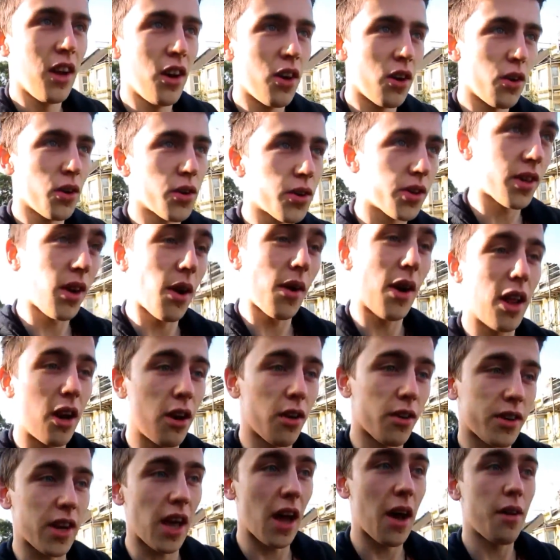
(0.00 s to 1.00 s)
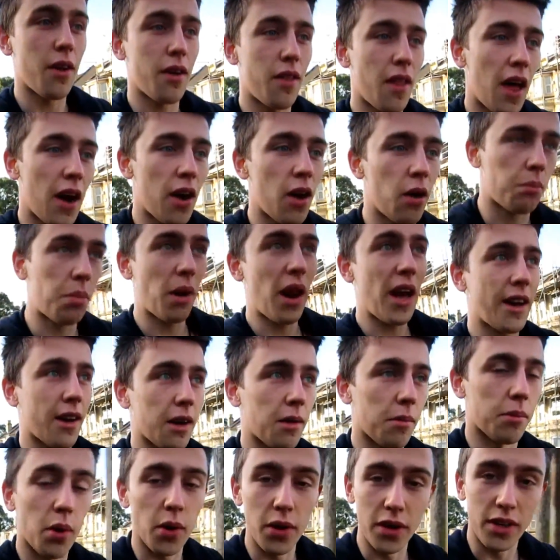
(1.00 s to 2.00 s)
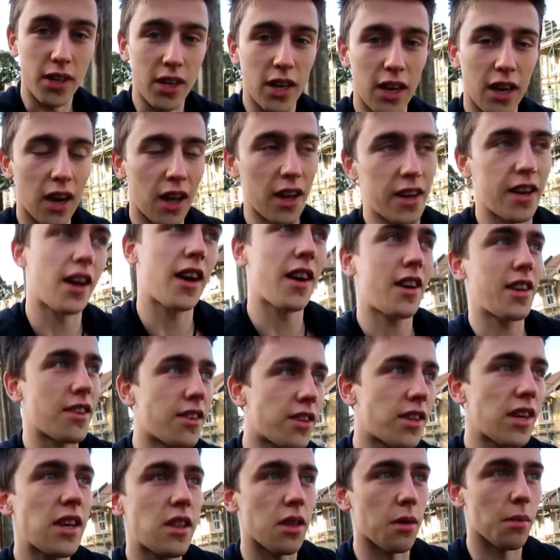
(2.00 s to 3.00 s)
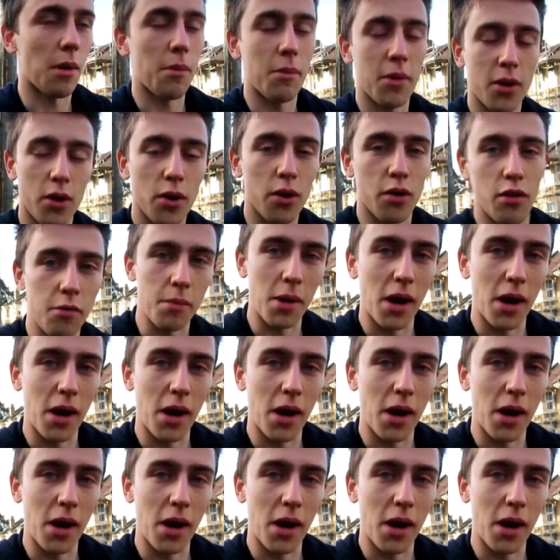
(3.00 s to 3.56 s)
Also, I look down and they're not black and pointy. Like, I can see them in the corner of